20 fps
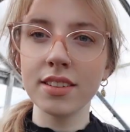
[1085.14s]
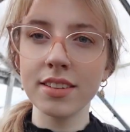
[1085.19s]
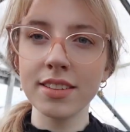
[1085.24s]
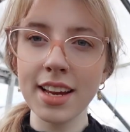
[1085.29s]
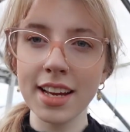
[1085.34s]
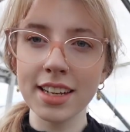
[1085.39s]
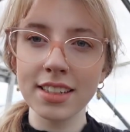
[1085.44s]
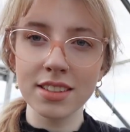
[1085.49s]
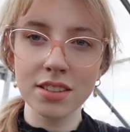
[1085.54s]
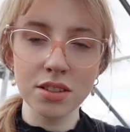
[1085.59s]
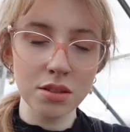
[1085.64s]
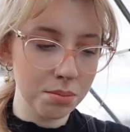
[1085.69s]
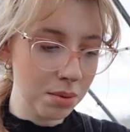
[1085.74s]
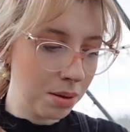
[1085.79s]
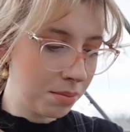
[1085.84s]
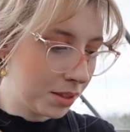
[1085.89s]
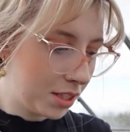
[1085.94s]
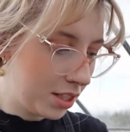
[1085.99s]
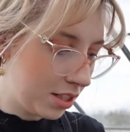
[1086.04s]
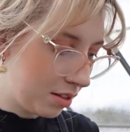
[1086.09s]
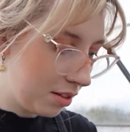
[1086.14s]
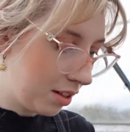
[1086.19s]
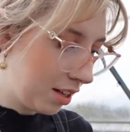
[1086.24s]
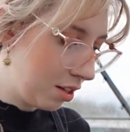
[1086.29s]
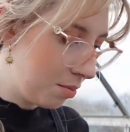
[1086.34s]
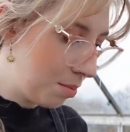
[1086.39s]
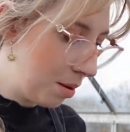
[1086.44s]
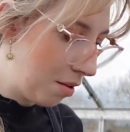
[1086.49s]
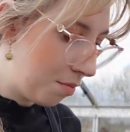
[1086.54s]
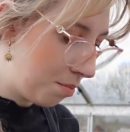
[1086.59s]
Next up, I'm going to do a
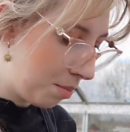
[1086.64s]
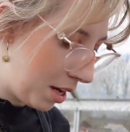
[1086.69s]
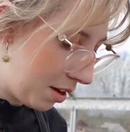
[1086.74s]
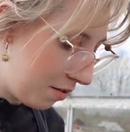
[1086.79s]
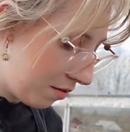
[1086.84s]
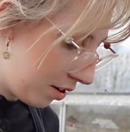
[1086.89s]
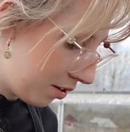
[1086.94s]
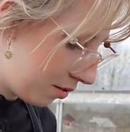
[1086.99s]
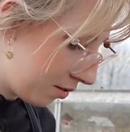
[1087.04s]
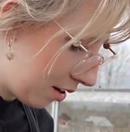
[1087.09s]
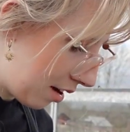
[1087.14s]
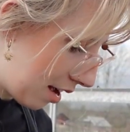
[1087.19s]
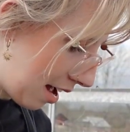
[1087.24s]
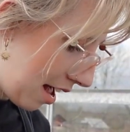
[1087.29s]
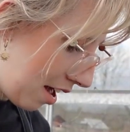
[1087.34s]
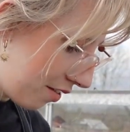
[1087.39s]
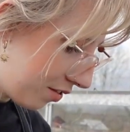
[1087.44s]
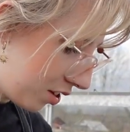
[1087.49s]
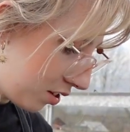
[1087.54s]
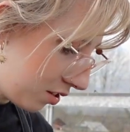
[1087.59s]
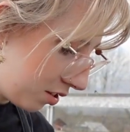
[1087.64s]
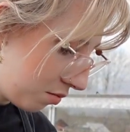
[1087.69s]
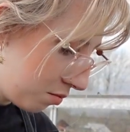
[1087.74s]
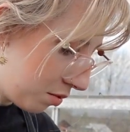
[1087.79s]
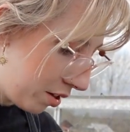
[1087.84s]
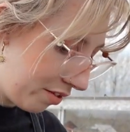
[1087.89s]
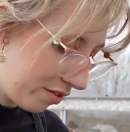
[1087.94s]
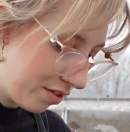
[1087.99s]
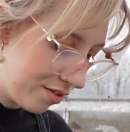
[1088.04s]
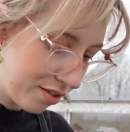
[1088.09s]
little bit of beetroot. I have got
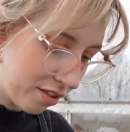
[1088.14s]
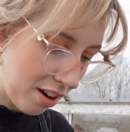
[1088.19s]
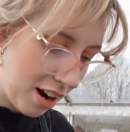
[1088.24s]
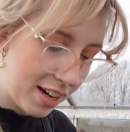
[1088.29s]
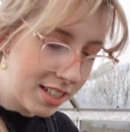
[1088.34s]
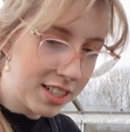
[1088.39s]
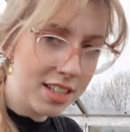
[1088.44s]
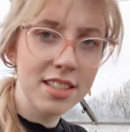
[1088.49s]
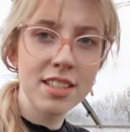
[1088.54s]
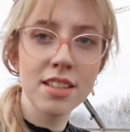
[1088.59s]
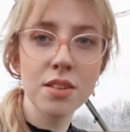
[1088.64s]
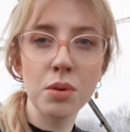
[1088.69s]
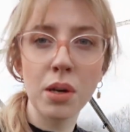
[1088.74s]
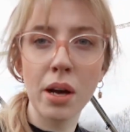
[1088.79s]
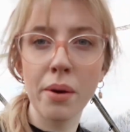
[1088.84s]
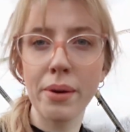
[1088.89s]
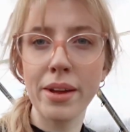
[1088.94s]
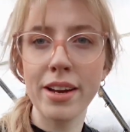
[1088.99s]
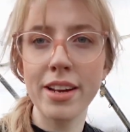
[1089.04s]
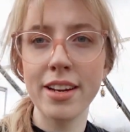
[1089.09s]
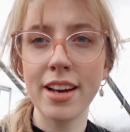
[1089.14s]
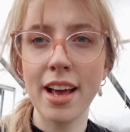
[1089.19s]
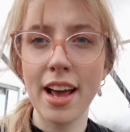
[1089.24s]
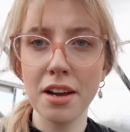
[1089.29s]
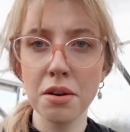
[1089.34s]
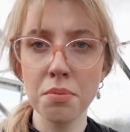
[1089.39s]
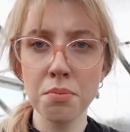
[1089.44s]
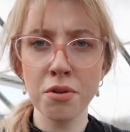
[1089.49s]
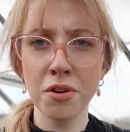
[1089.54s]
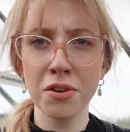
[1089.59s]
some different varieties that will go in
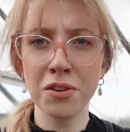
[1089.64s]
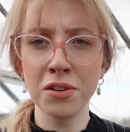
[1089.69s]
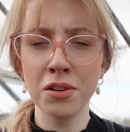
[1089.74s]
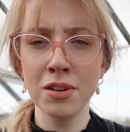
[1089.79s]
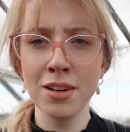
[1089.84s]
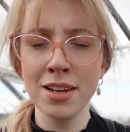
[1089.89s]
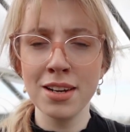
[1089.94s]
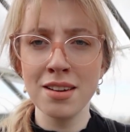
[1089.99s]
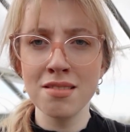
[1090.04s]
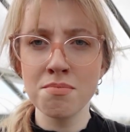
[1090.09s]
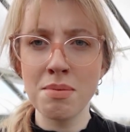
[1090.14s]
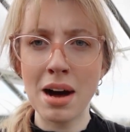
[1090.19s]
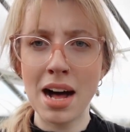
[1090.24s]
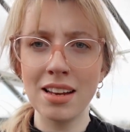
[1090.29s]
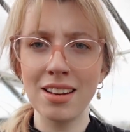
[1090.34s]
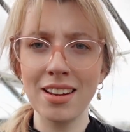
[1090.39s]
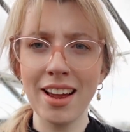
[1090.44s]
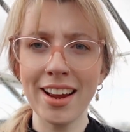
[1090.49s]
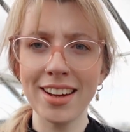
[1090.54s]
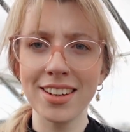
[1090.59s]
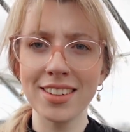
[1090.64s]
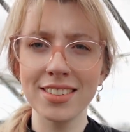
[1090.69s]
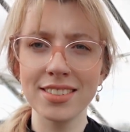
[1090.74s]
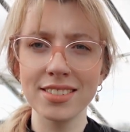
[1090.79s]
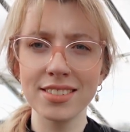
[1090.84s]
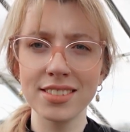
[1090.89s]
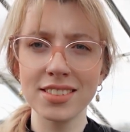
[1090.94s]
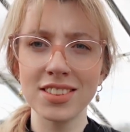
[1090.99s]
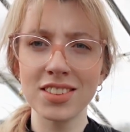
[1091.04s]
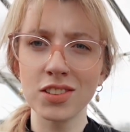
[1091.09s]
April, but I like
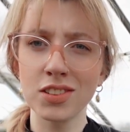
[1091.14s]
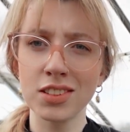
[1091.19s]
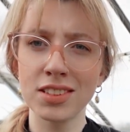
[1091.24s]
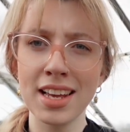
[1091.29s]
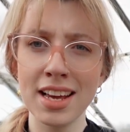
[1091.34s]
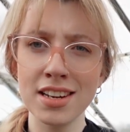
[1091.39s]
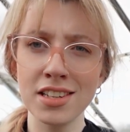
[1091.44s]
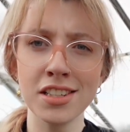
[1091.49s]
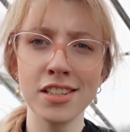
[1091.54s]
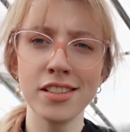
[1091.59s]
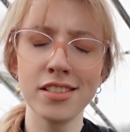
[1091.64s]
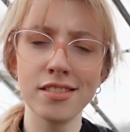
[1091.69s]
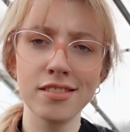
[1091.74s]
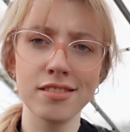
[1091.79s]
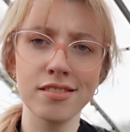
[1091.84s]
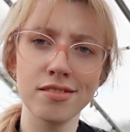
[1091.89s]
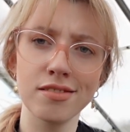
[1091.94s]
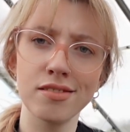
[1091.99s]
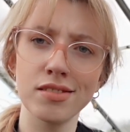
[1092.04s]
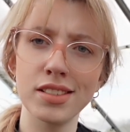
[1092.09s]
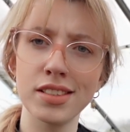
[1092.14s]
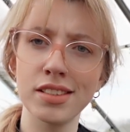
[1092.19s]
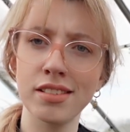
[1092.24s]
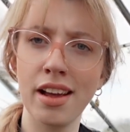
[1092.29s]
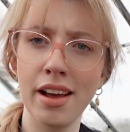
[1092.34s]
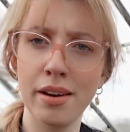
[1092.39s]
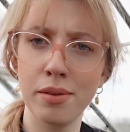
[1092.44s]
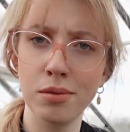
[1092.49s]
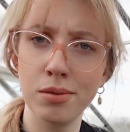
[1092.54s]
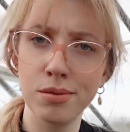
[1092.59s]
succession
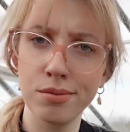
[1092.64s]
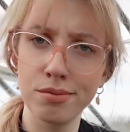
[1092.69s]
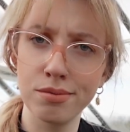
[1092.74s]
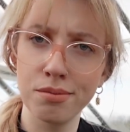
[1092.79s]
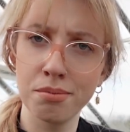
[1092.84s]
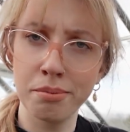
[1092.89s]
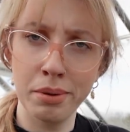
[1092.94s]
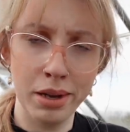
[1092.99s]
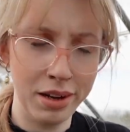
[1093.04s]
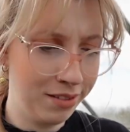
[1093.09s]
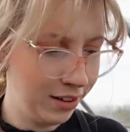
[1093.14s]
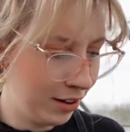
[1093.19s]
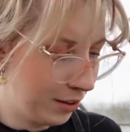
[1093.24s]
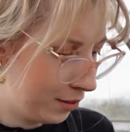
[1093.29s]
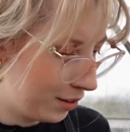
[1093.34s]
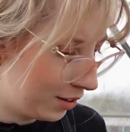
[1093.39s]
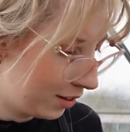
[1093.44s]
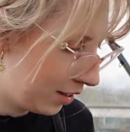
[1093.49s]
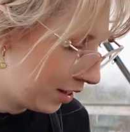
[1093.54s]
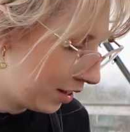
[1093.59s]
sow beetroot,